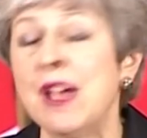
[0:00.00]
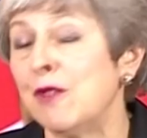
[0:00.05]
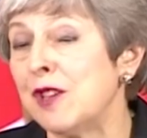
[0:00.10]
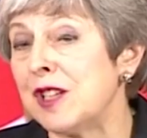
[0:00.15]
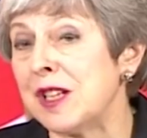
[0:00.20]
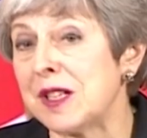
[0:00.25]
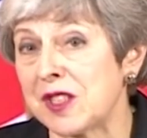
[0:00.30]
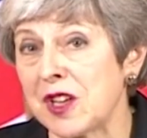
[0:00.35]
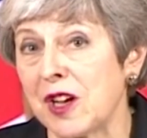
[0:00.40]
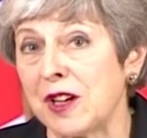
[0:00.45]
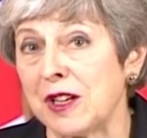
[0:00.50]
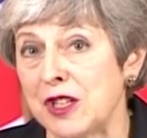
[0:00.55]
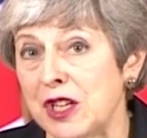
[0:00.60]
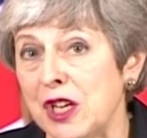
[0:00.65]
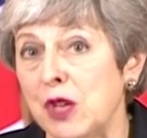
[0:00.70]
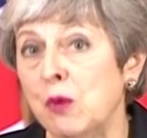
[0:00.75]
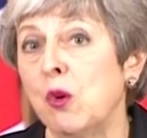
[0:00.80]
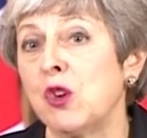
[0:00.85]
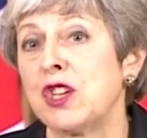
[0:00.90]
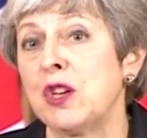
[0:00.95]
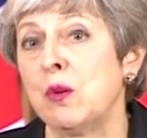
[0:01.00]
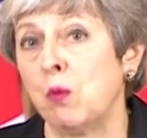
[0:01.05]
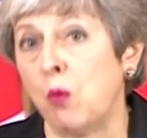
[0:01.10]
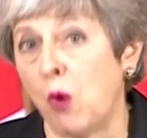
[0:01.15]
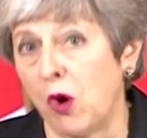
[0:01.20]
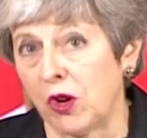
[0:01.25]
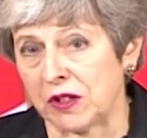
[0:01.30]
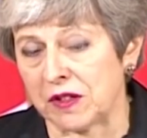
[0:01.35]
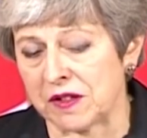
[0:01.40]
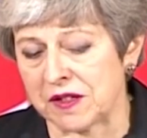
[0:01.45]
ever deciding what it
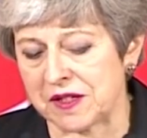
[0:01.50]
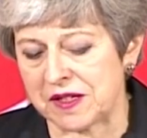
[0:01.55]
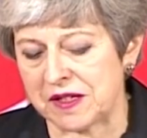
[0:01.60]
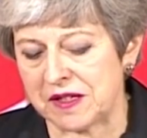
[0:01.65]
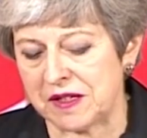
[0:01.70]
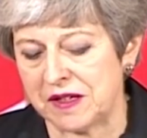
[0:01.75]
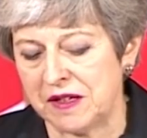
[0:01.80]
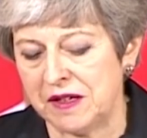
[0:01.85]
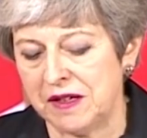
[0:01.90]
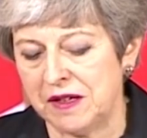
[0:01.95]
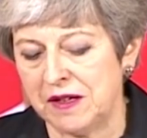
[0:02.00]
wants.